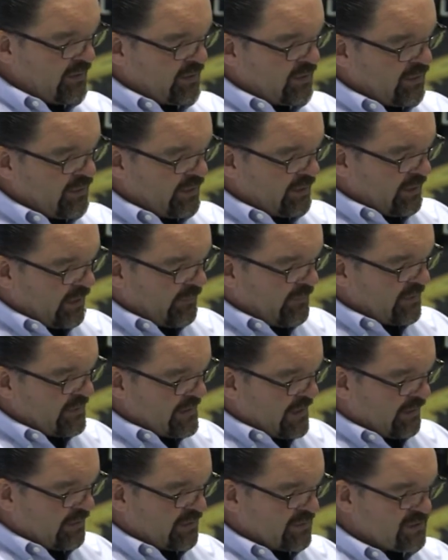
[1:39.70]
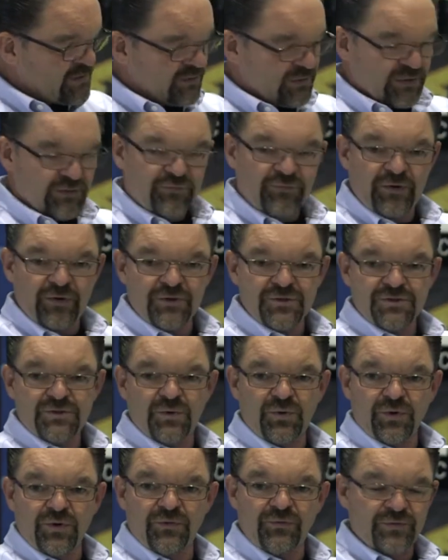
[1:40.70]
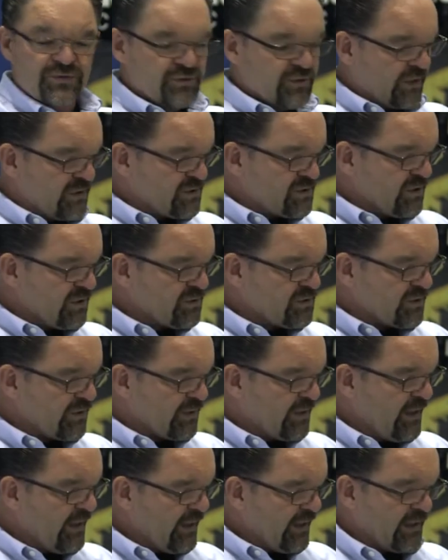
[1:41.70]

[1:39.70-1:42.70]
going up and down into the ferrous core of the transducer